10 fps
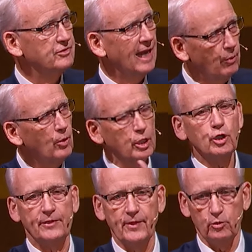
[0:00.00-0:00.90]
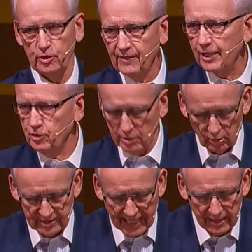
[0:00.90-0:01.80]
And I want to look at those. You've got your
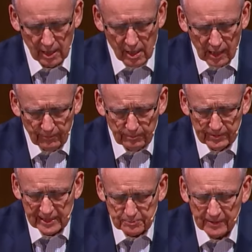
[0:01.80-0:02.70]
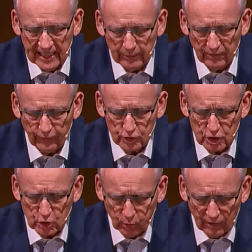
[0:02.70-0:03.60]
notes out. Uh, let's begin with
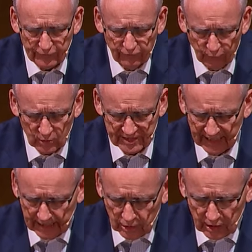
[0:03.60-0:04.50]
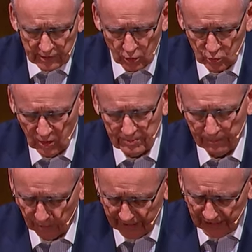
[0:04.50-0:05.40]
verses 12 through 14. Look at those with me,
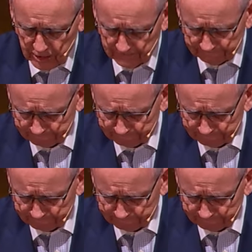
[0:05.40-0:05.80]
please.